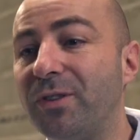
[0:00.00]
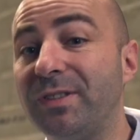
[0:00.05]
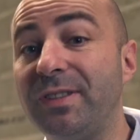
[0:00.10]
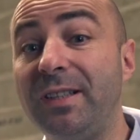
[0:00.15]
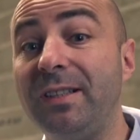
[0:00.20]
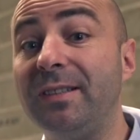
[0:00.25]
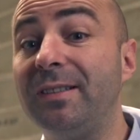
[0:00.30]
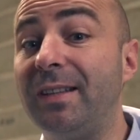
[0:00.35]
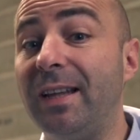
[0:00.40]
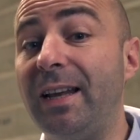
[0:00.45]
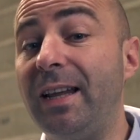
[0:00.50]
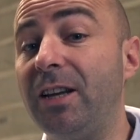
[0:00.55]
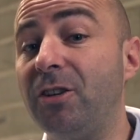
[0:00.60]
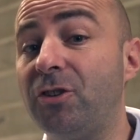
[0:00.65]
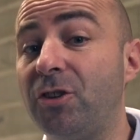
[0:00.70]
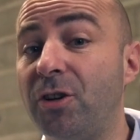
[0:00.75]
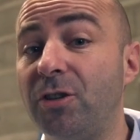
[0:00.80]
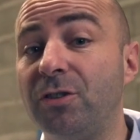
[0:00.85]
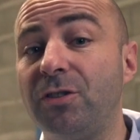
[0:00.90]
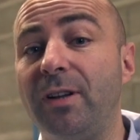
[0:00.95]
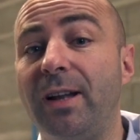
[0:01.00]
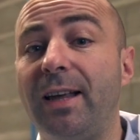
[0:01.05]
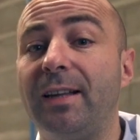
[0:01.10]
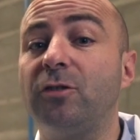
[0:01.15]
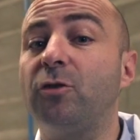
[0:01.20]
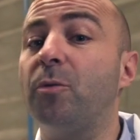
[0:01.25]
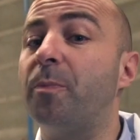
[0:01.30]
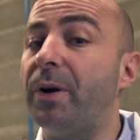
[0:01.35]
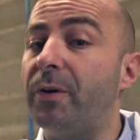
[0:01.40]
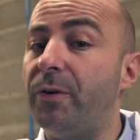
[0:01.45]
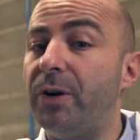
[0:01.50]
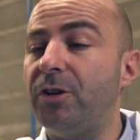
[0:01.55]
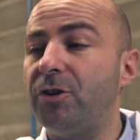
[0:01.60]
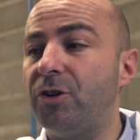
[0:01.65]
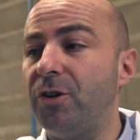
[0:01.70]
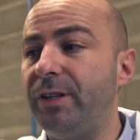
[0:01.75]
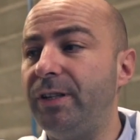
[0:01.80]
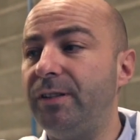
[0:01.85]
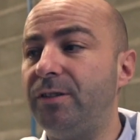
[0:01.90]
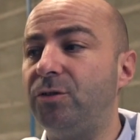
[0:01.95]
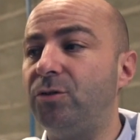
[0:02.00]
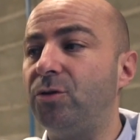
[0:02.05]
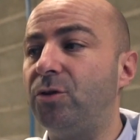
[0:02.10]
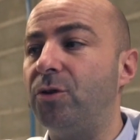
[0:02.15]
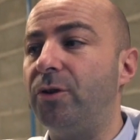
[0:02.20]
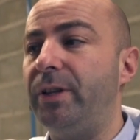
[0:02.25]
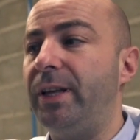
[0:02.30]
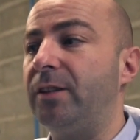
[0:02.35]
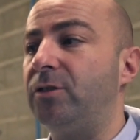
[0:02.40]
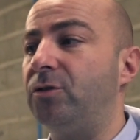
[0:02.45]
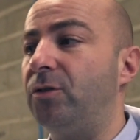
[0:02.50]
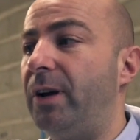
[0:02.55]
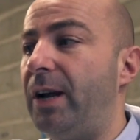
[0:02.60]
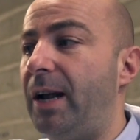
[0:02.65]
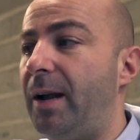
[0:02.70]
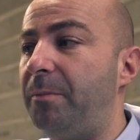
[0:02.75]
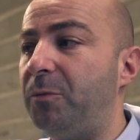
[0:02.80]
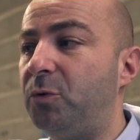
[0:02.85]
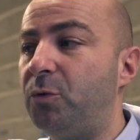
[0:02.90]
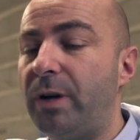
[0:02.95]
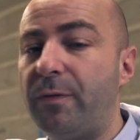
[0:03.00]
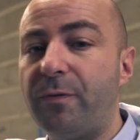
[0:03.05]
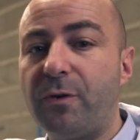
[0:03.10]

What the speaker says: the installation, the last operation is to connect the M12